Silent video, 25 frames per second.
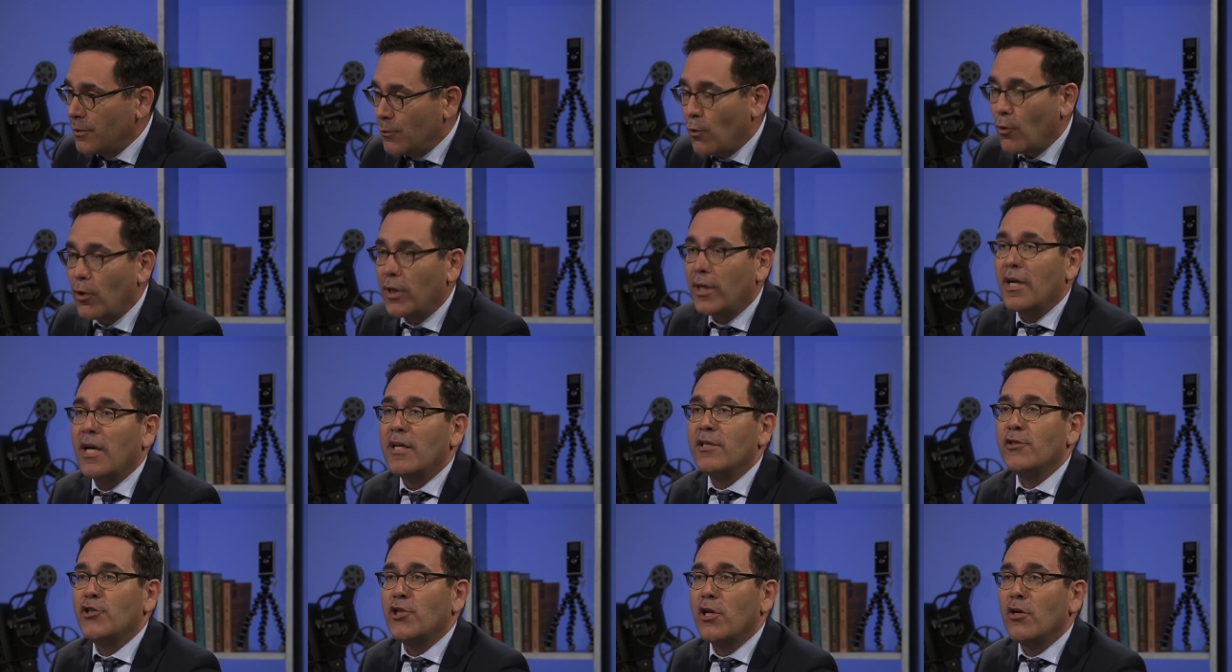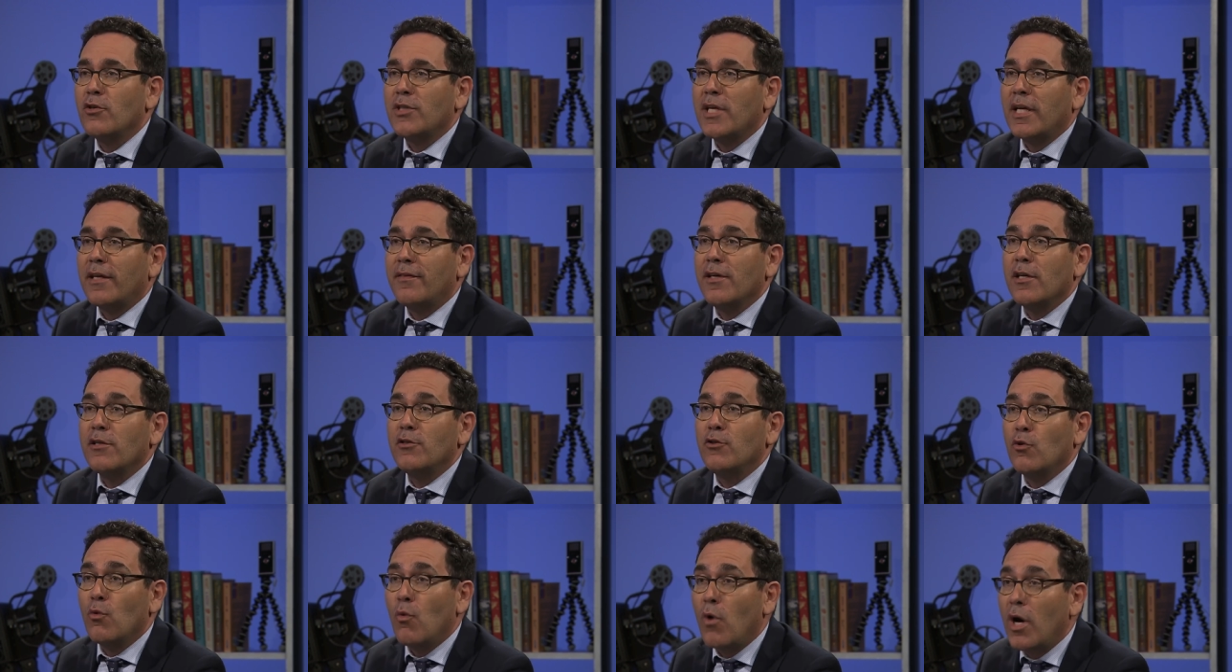organize shows like
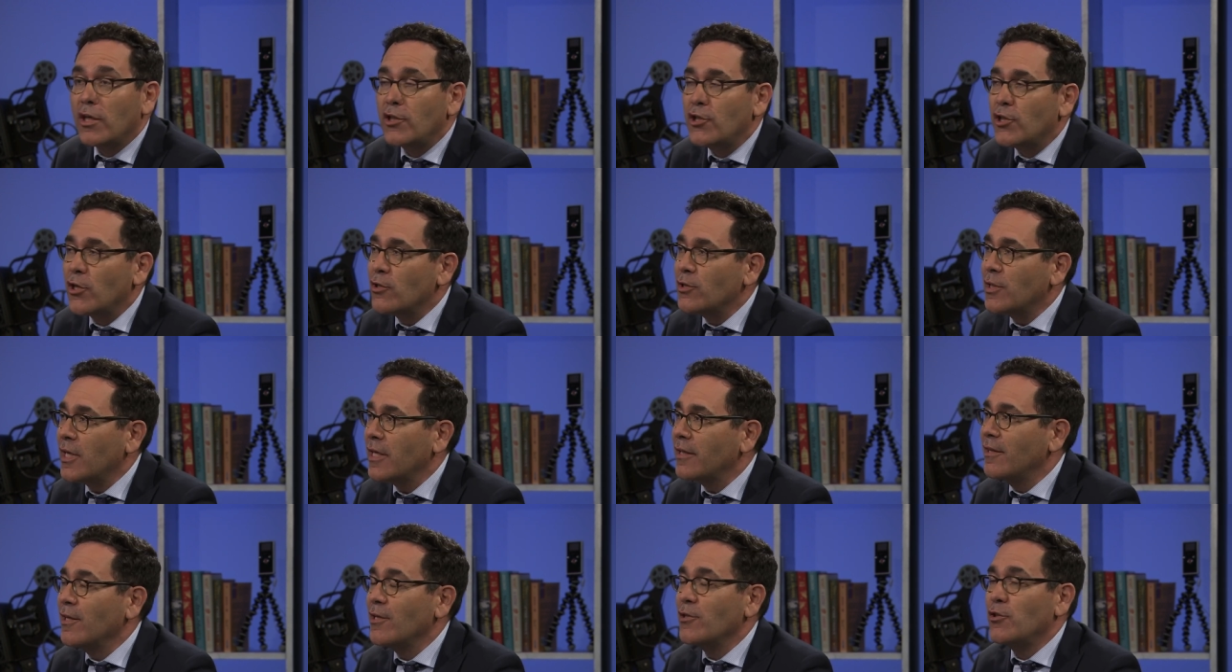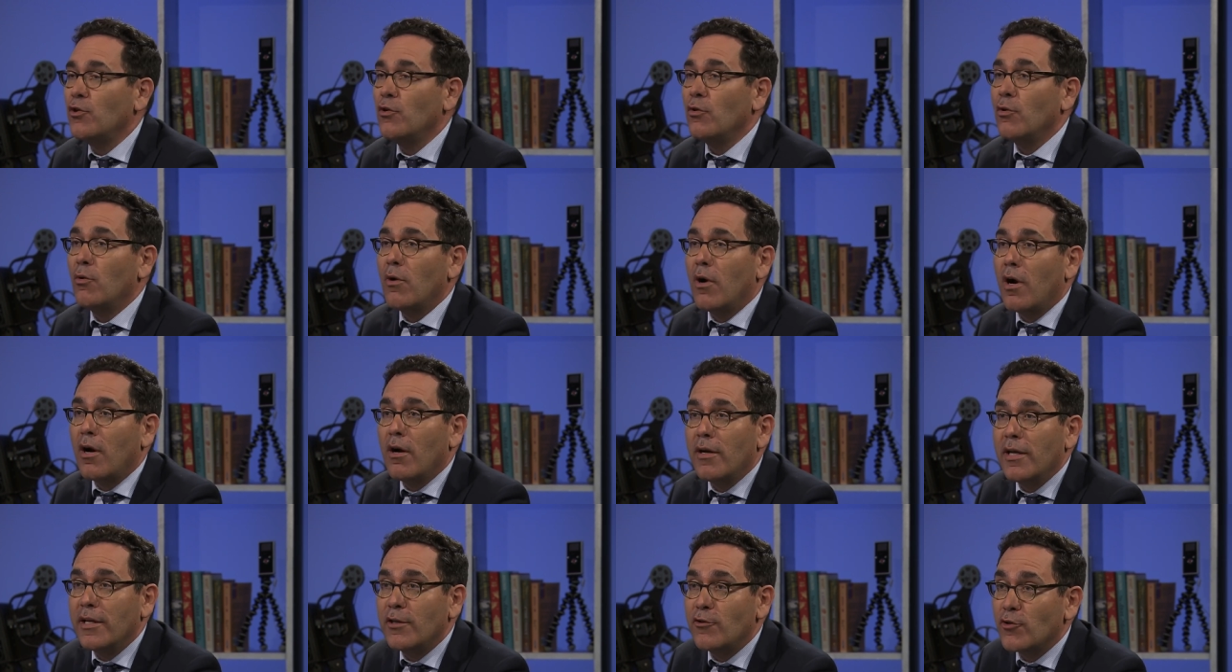this, who watch shows like this, who
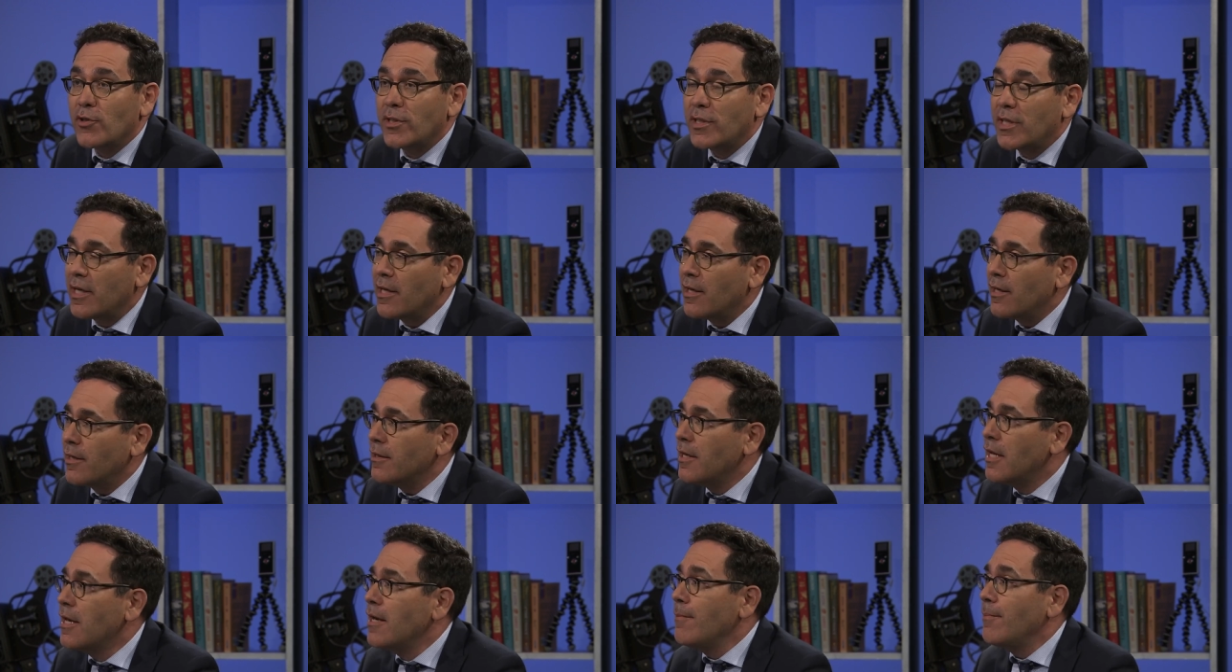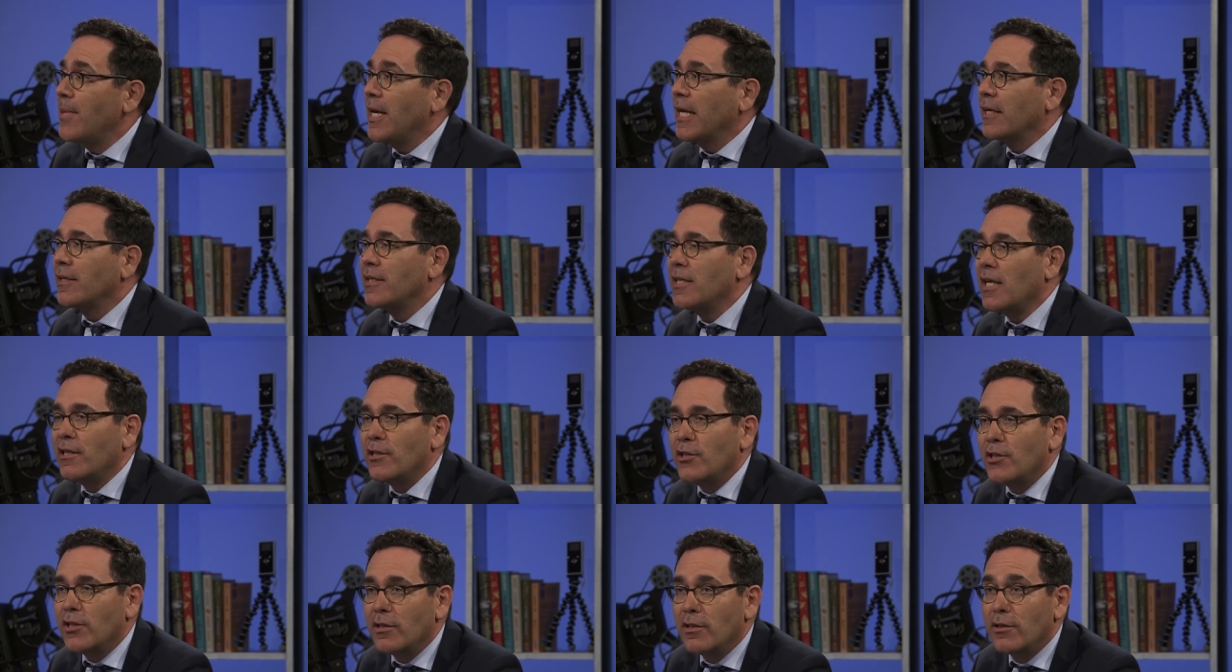are interested in paying
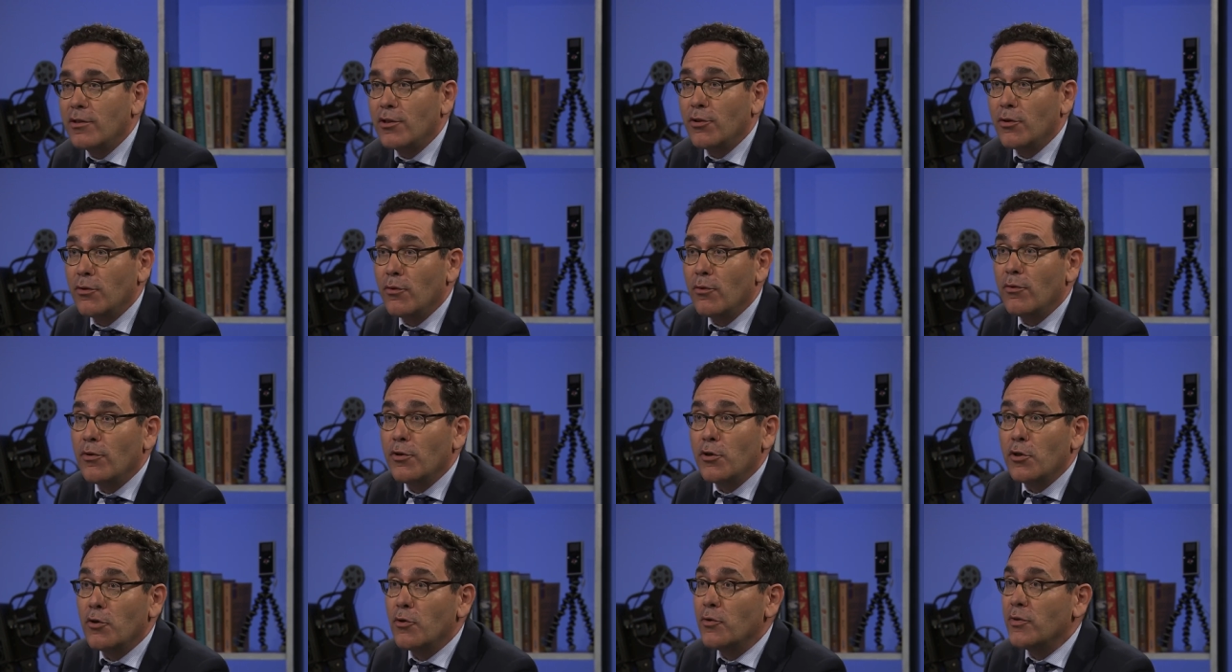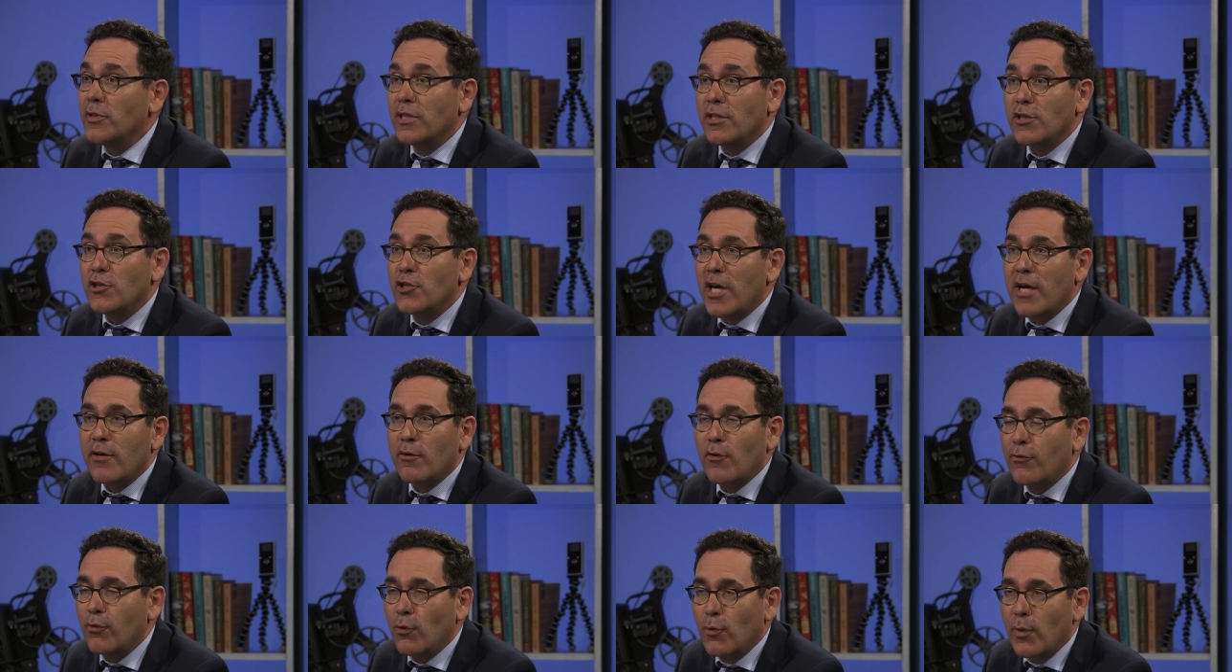attention to the news in
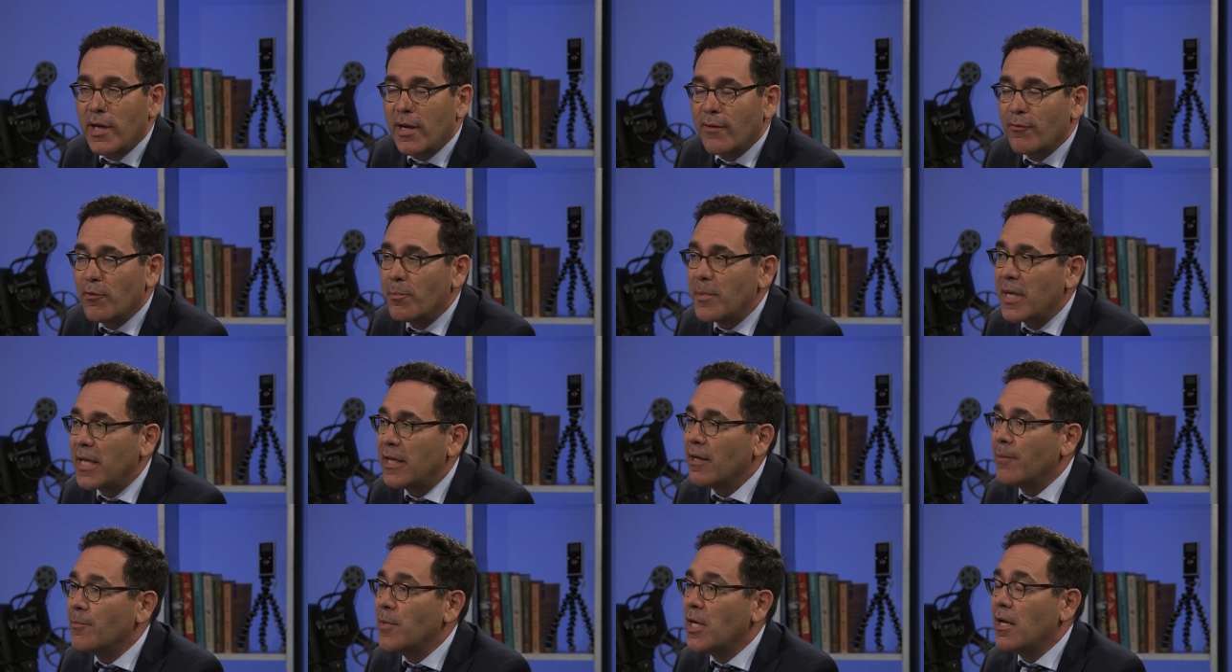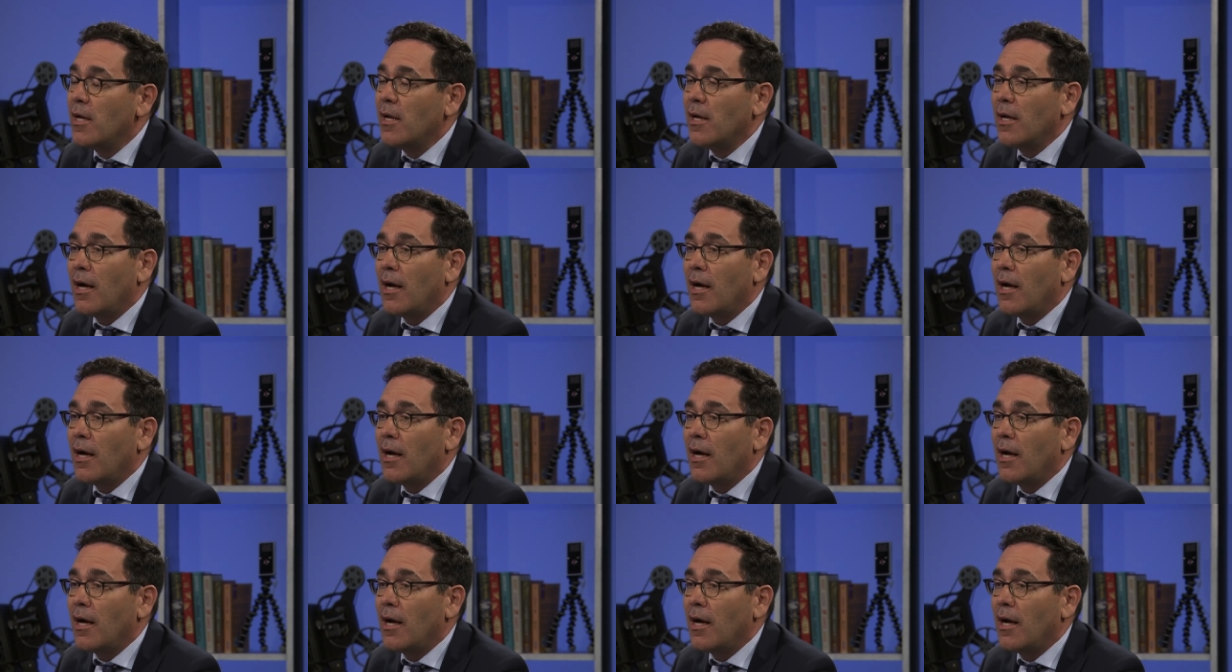general through whatever medium,